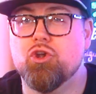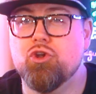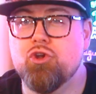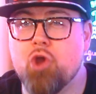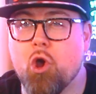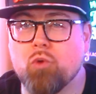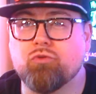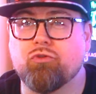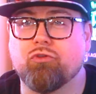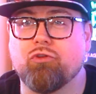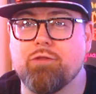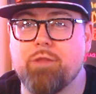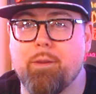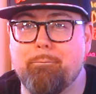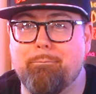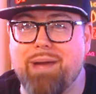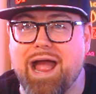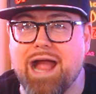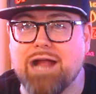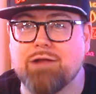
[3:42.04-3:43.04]
Notes are the
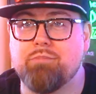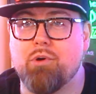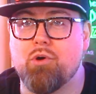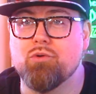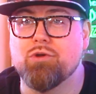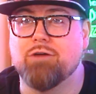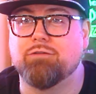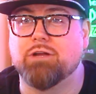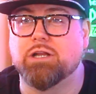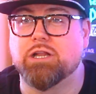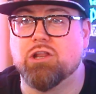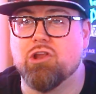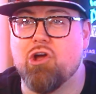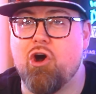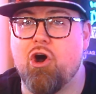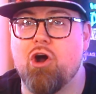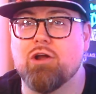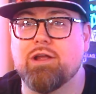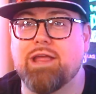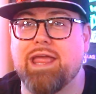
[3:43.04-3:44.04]
backbone of a
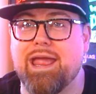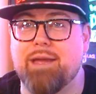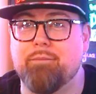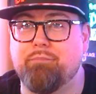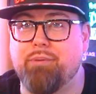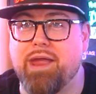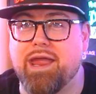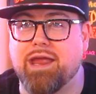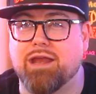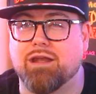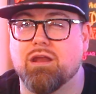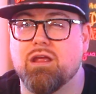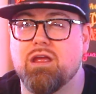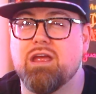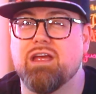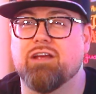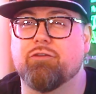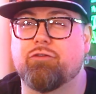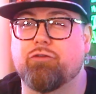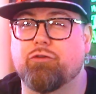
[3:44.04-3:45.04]
long campaign,
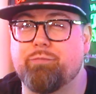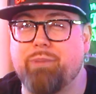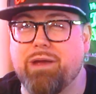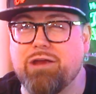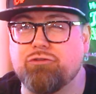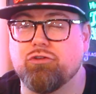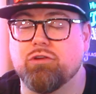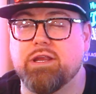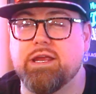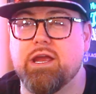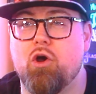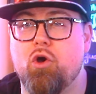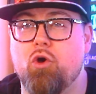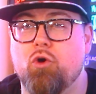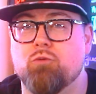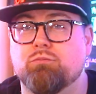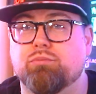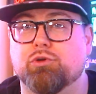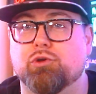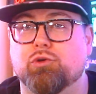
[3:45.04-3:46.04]
especially a
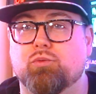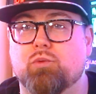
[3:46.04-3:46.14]
homebrewed